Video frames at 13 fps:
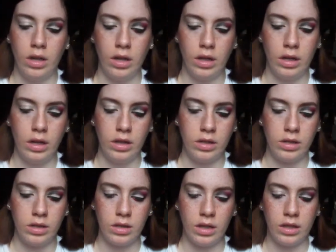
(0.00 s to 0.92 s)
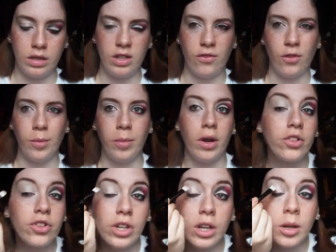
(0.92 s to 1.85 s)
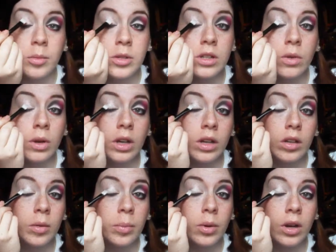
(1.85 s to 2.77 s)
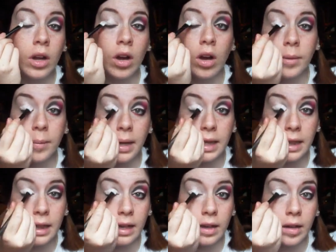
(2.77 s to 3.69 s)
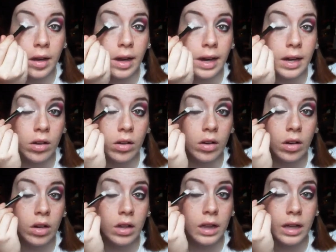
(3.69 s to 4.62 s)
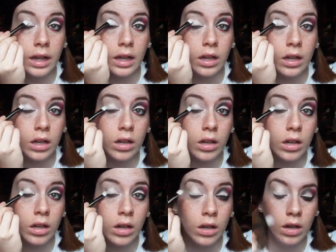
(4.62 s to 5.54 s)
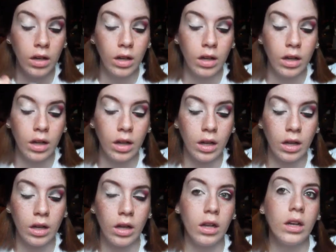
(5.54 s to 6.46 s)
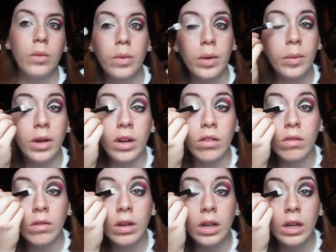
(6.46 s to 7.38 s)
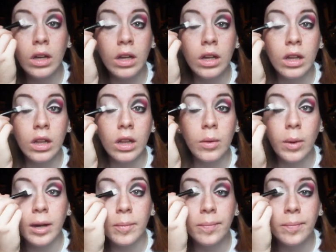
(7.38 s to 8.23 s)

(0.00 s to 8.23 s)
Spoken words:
and this is like a stiffer brush, and I'm just going to put it on my entire lid, and we want it really white.